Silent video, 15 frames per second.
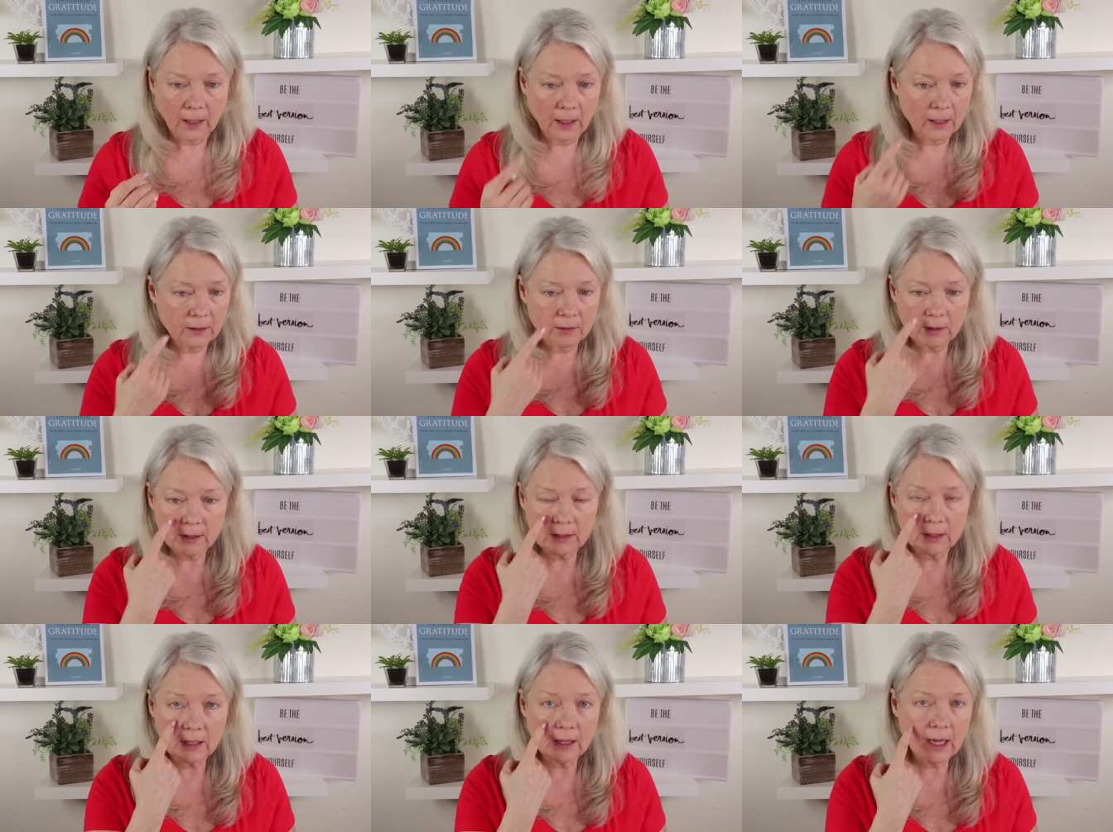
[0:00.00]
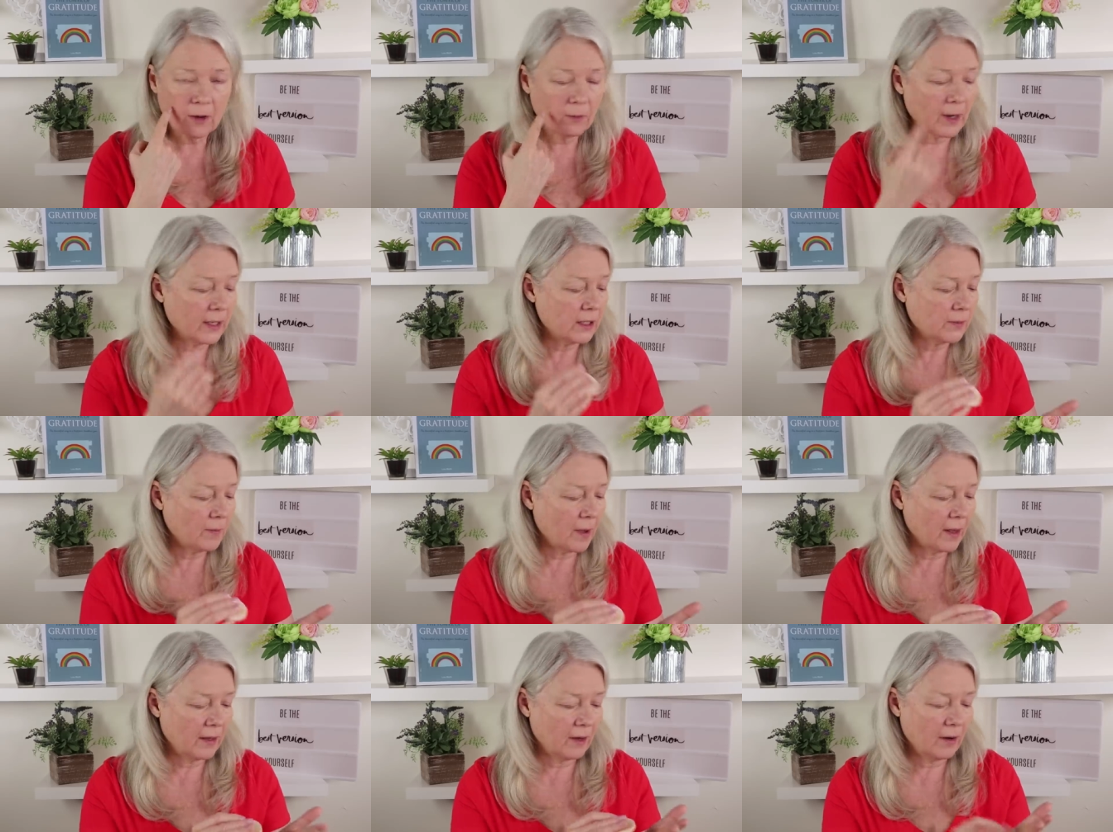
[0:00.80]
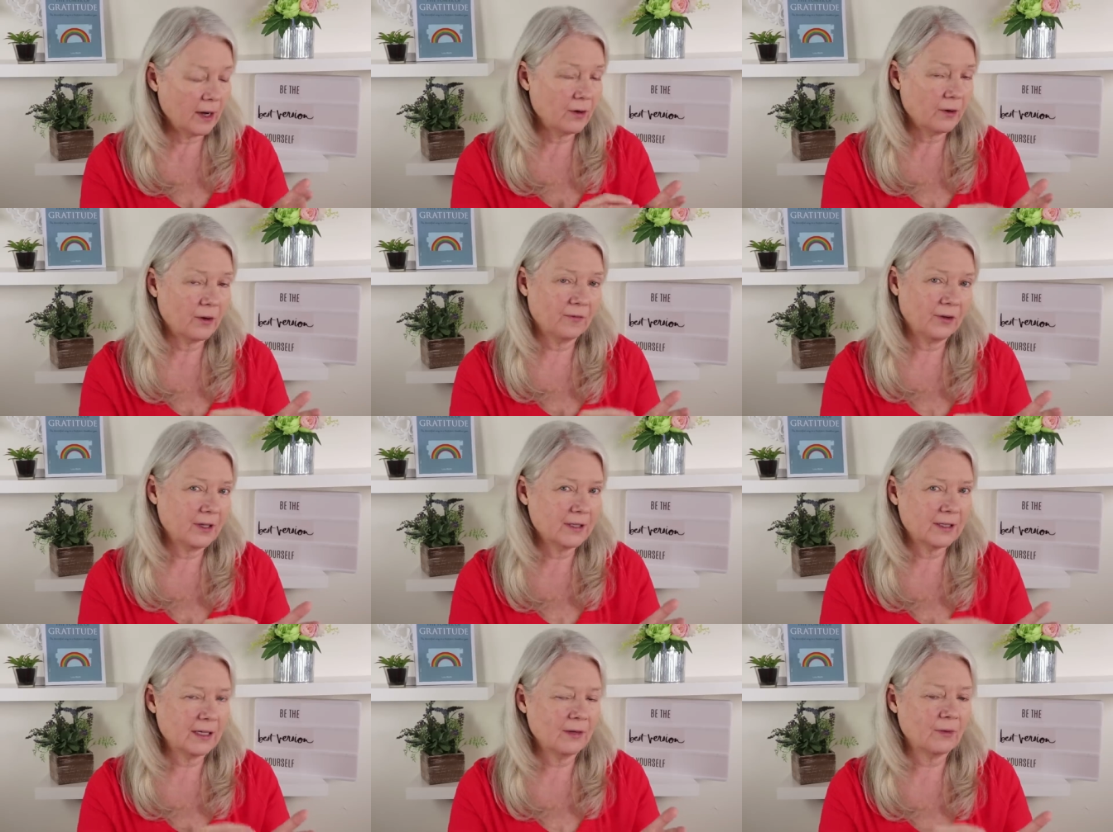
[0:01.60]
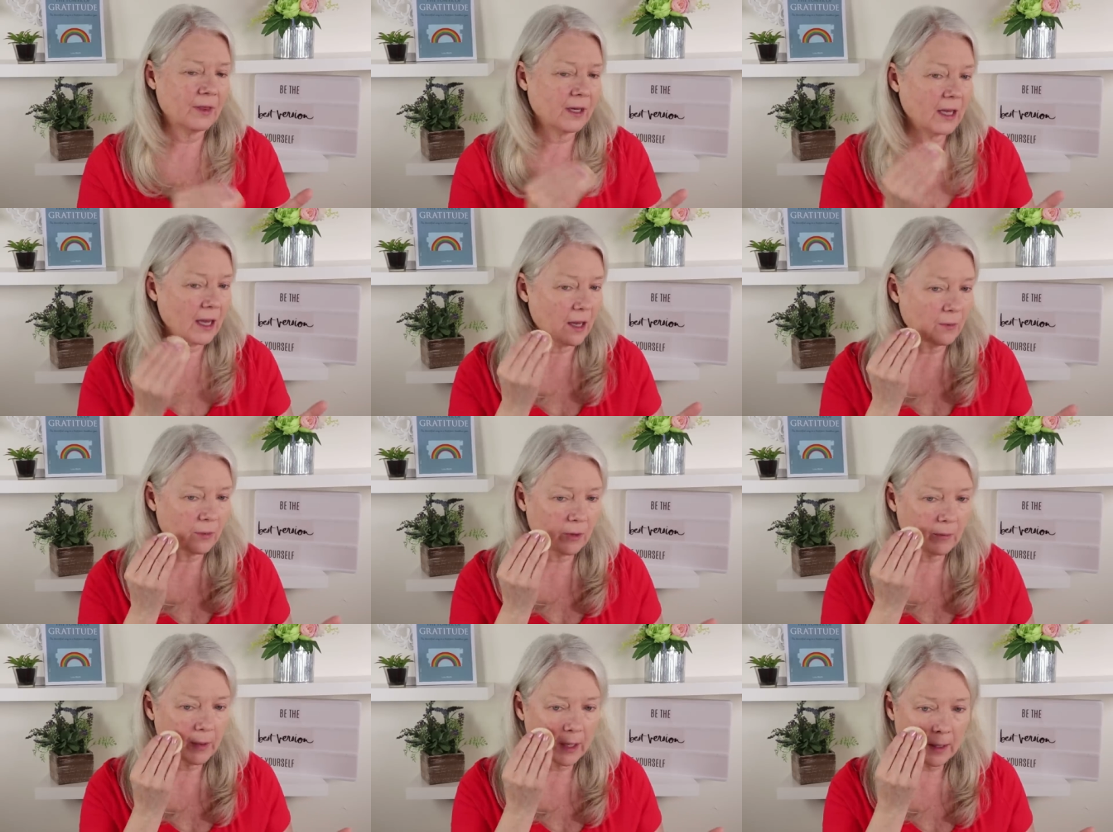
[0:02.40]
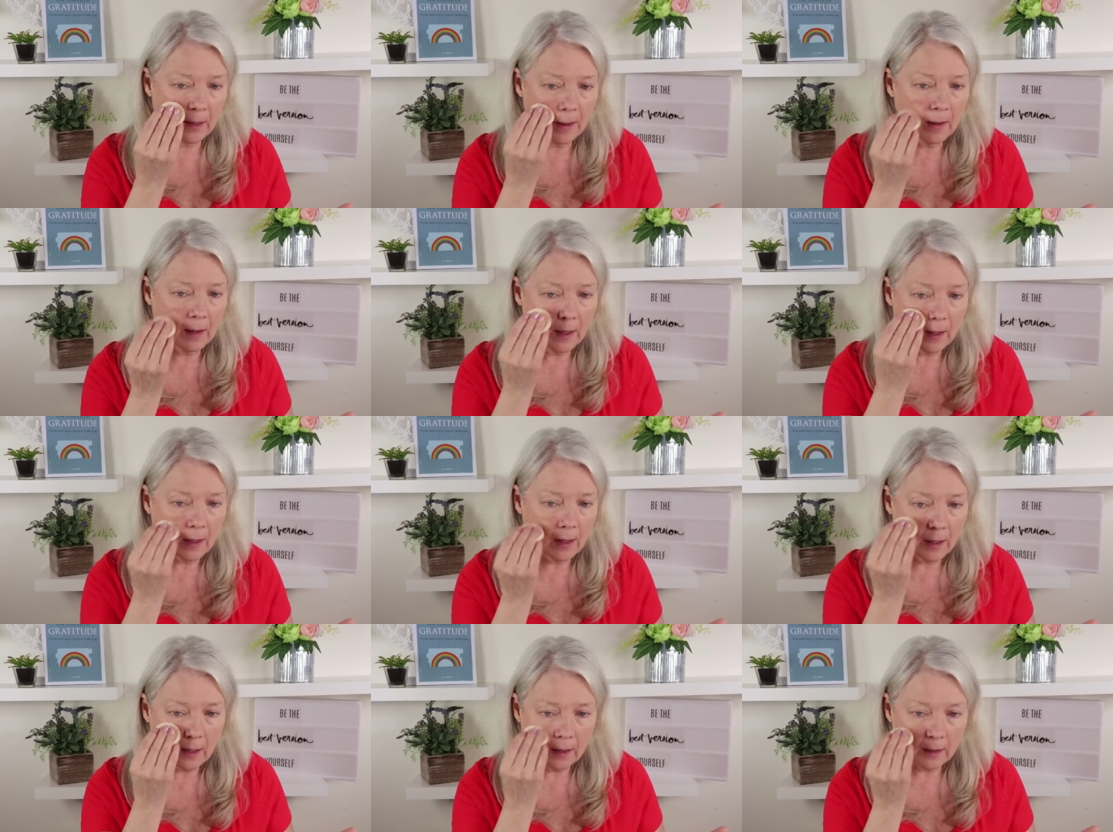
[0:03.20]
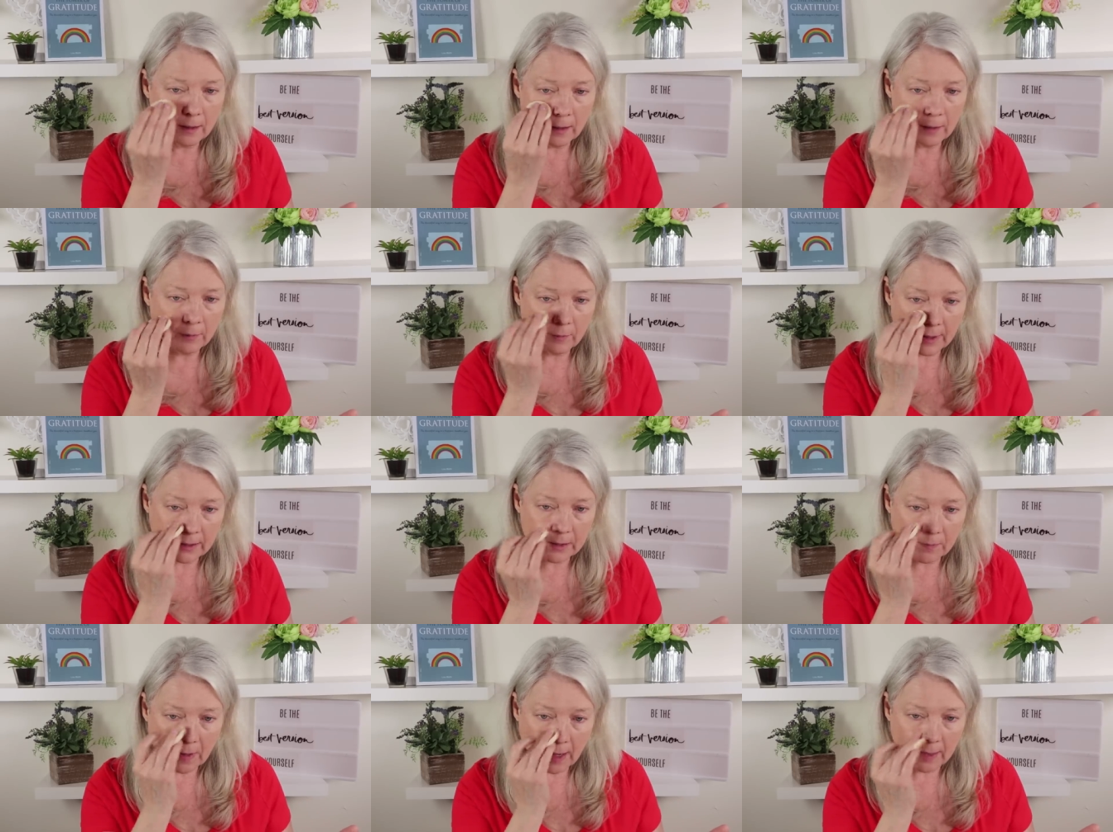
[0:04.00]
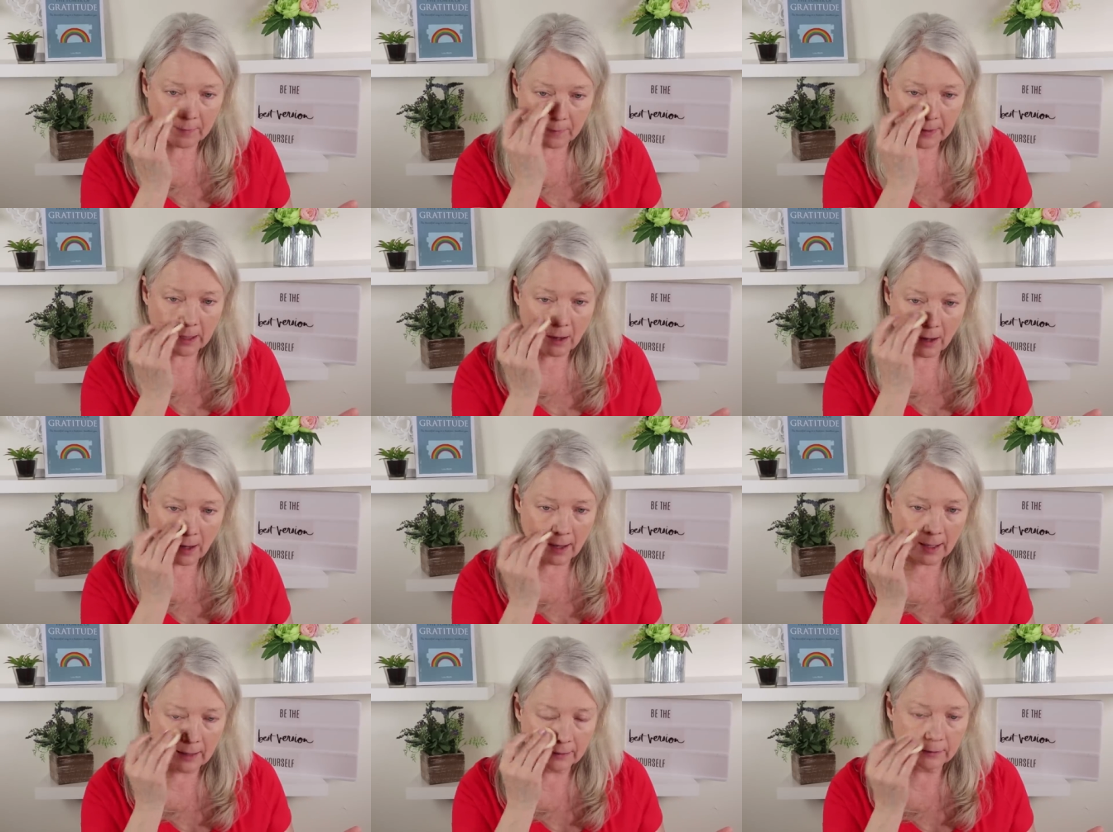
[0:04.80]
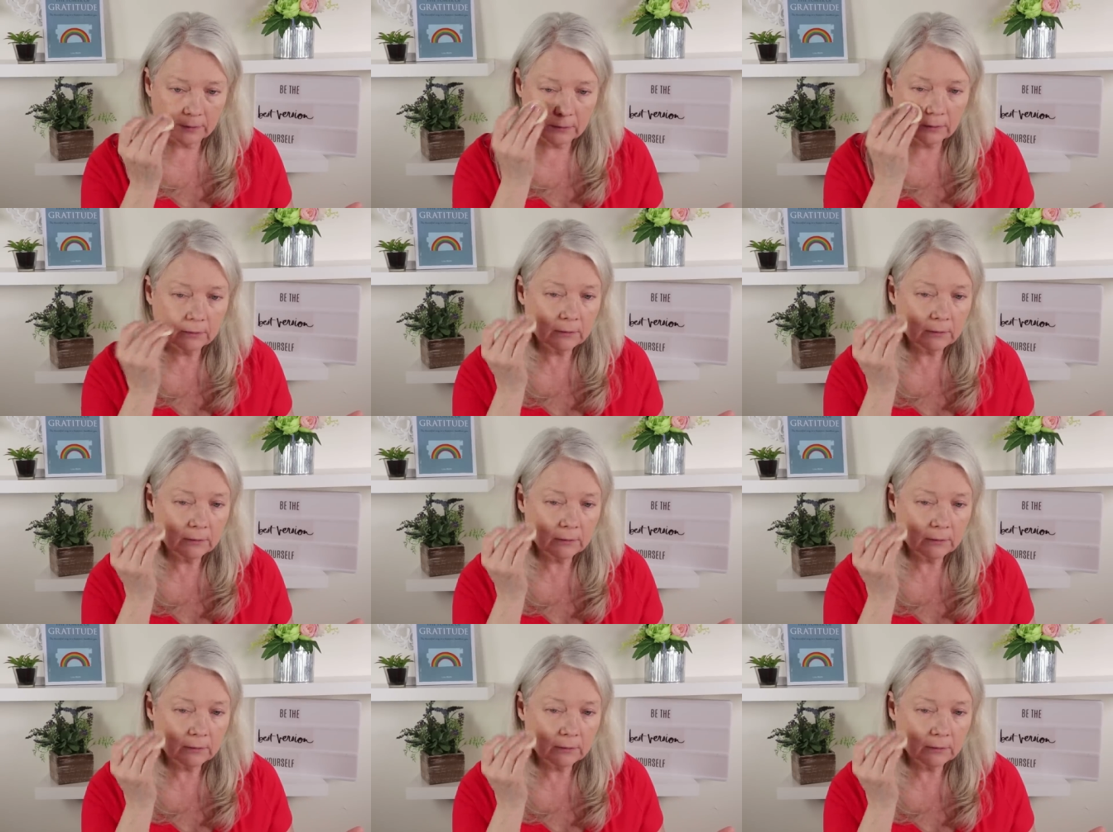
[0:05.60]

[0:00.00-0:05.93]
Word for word: And you can see that red spot there. I don't know if you can see it with the camera, but red spot, be gone.